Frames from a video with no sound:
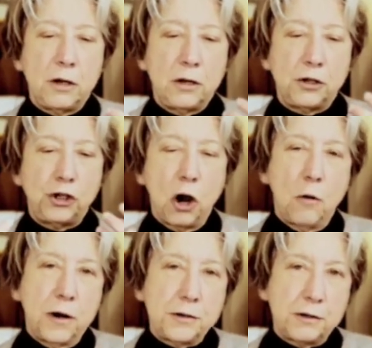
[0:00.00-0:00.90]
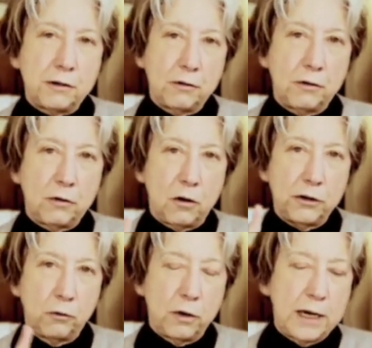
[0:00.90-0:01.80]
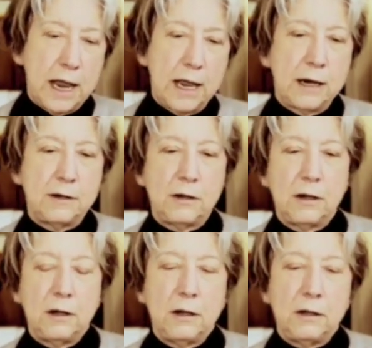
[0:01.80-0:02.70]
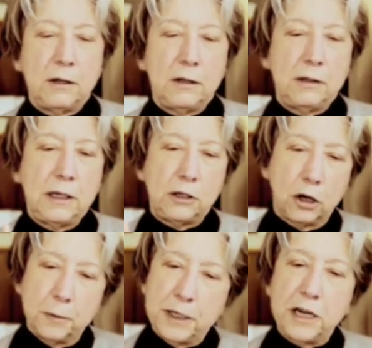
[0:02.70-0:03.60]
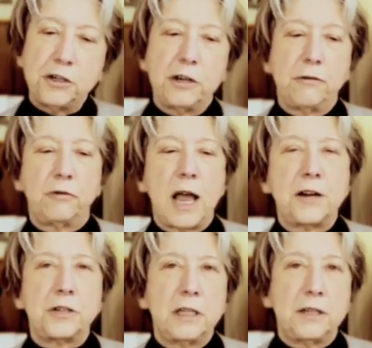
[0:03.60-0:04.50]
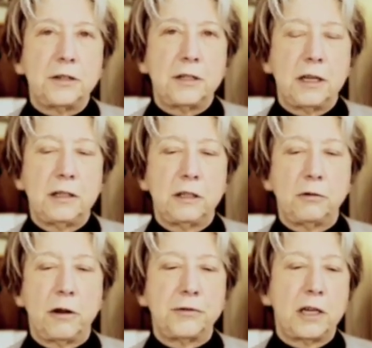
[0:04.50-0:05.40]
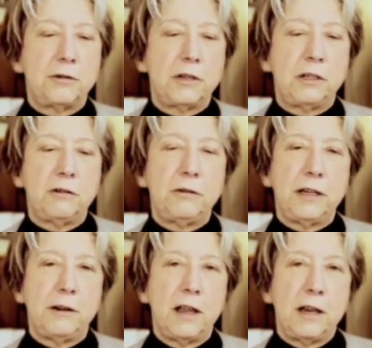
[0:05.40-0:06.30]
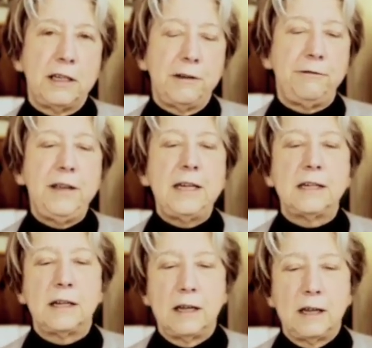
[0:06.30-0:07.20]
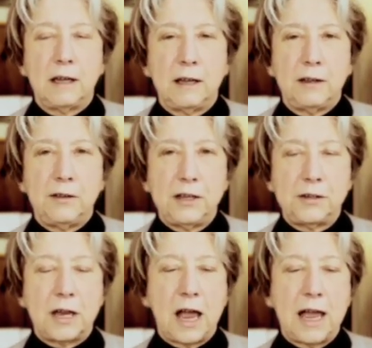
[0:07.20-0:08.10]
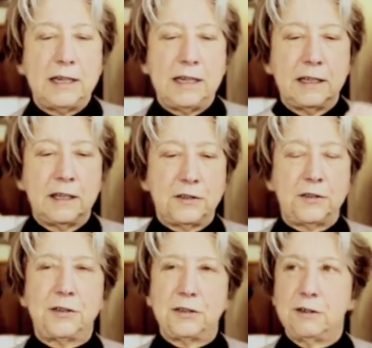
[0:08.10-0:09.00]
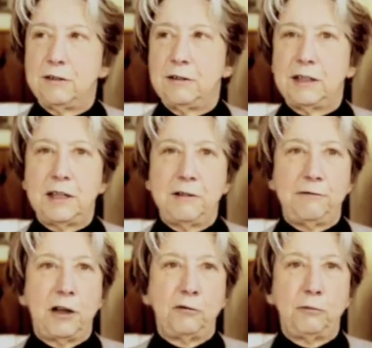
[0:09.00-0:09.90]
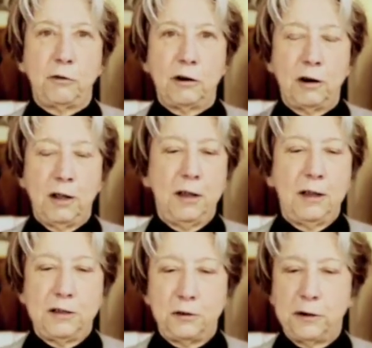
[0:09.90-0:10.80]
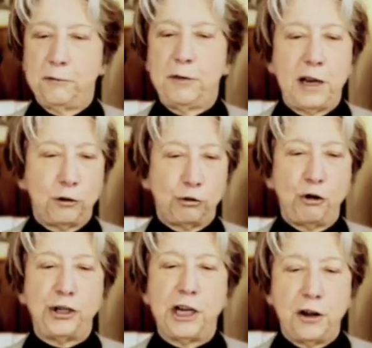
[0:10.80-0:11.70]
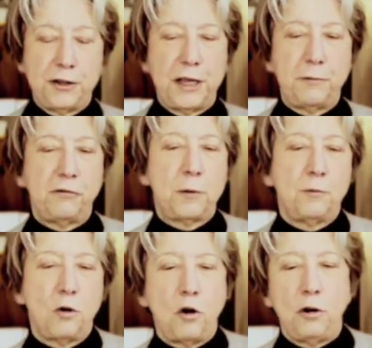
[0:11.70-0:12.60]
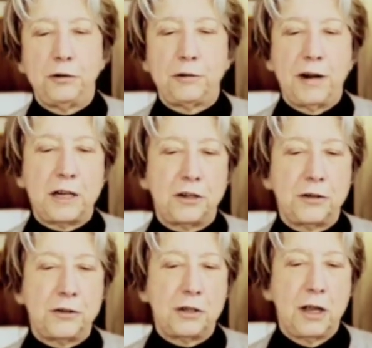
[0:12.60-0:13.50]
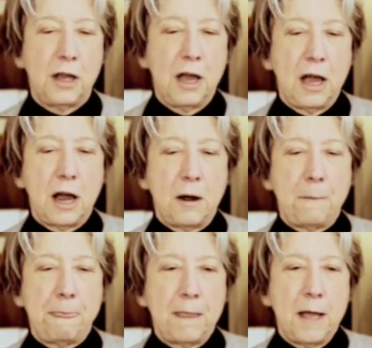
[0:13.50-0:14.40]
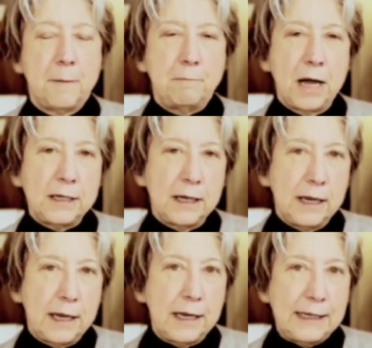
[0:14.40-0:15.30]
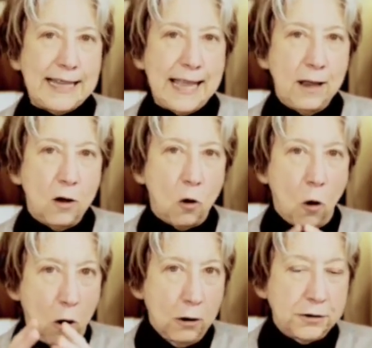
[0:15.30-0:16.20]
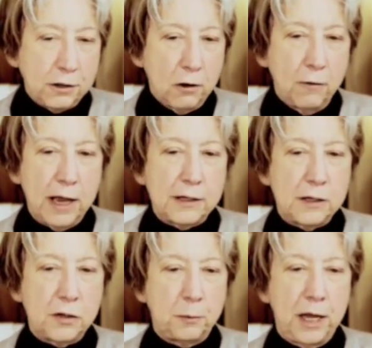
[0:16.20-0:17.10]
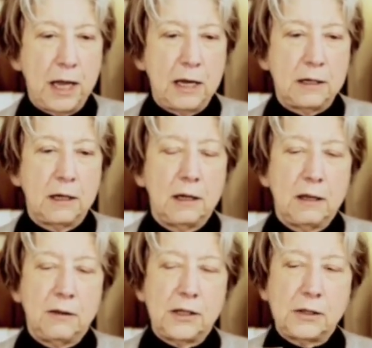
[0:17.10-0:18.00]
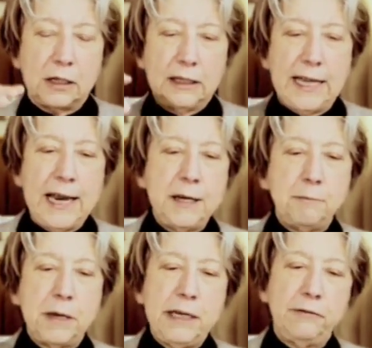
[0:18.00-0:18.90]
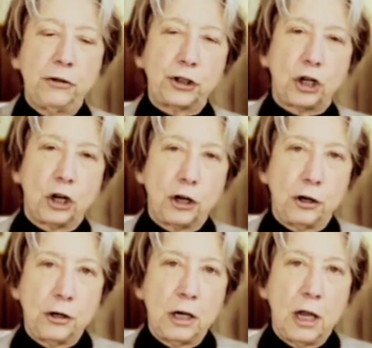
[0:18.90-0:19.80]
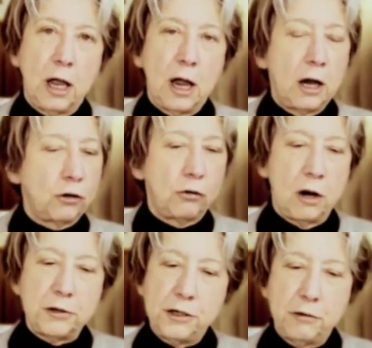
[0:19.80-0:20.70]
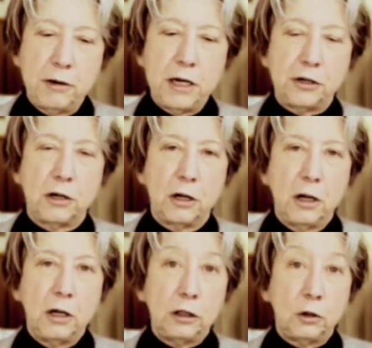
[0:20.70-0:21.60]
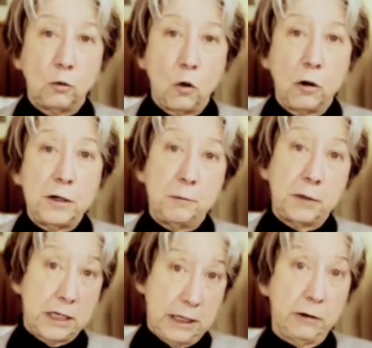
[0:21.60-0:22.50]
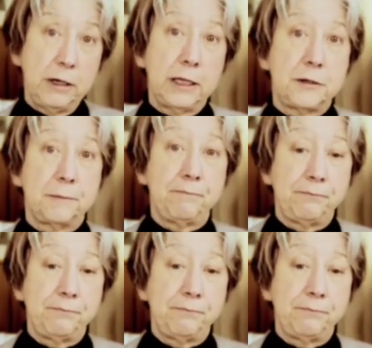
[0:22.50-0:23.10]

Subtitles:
show us, on the one hand, the determination of rationalists in the 12th century to defeat these idealists that they felt were sort of encroaching on them from all directions. But they also anticipate this late medieval turn across Eurasia toward materialism.